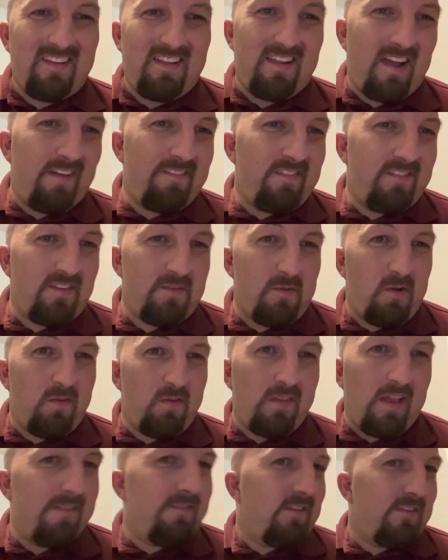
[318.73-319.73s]
I've lived here my whole
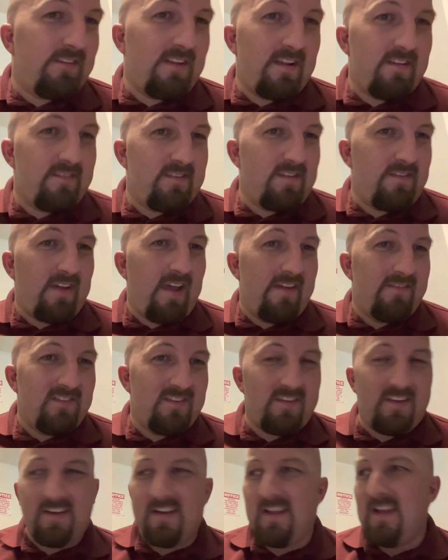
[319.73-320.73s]
life. There's a lot of stuff I haven't
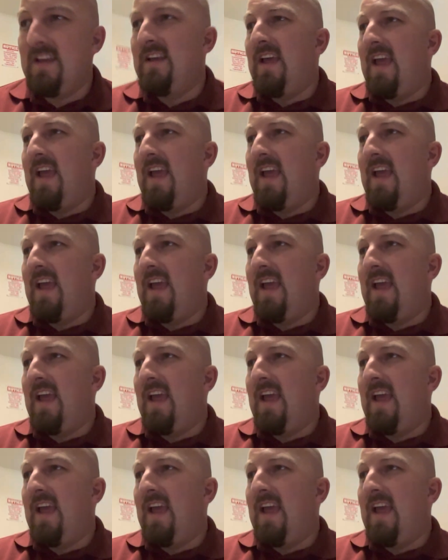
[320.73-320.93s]
seen,